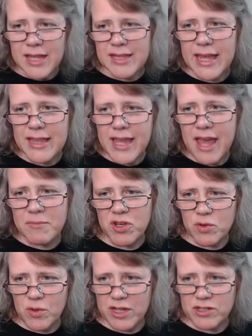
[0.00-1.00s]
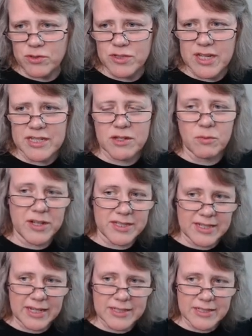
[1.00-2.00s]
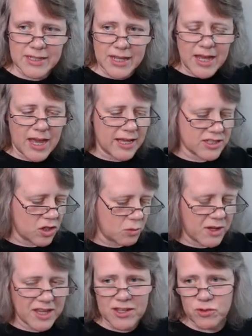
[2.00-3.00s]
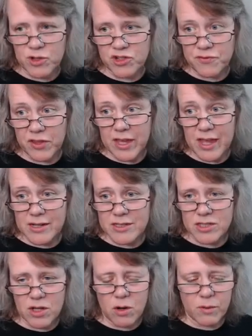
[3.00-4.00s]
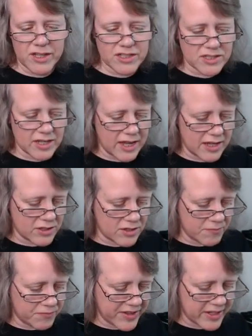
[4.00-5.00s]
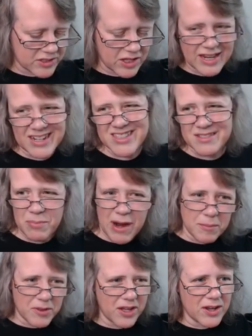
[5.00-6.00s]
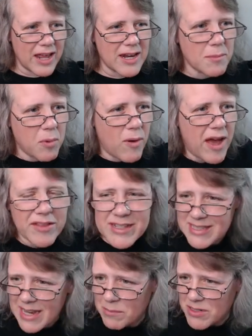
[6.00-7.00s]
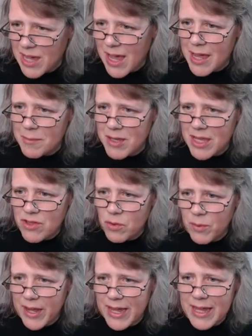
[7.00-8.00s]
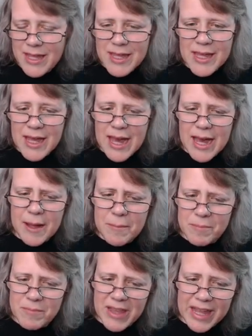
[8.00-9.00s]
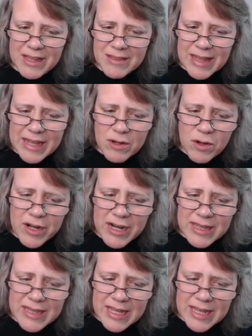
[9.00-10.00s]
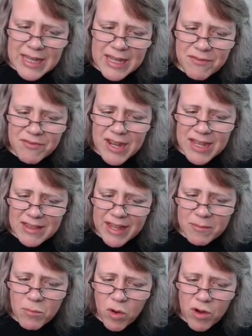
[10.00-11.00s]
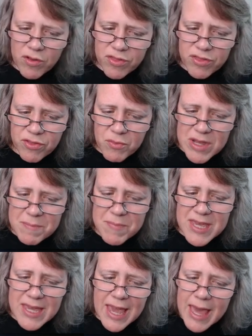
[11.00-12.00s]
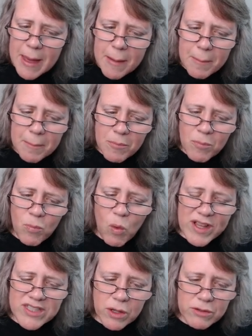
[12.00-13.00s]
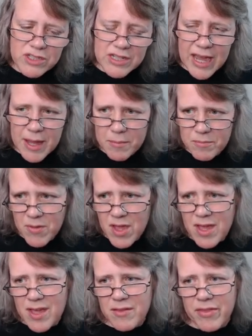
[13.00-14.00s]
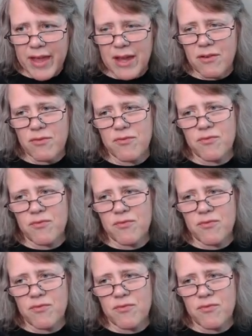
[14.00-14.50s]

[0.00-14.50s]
lately i've been doing tuesdays and wednesdays uh, so that we can get twitch affiliate so it's uh, it's and it's probably going to end up around the same time either way um, like later in the evening like more 3 p.m west coast time like